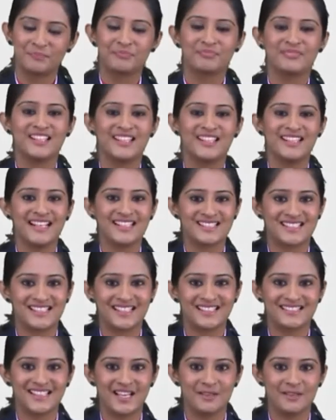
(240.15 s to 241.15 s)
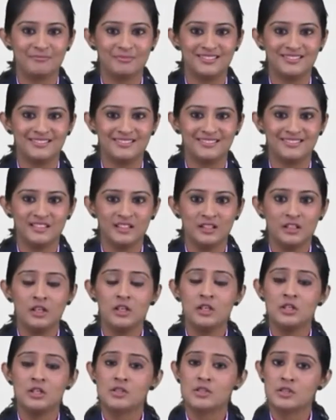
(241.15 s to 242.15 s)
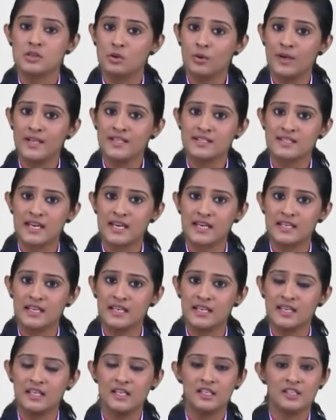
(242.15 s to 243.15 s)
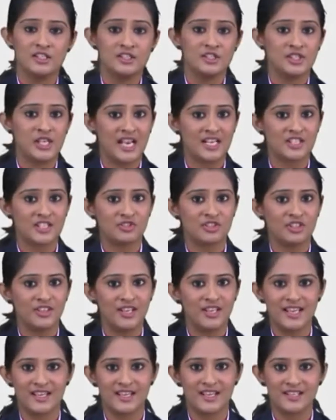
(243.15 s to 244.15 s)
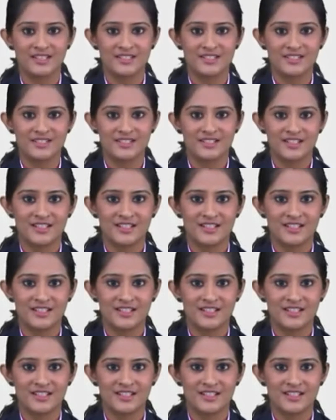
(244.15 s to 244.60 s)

The next example. Slow and steady dash the race.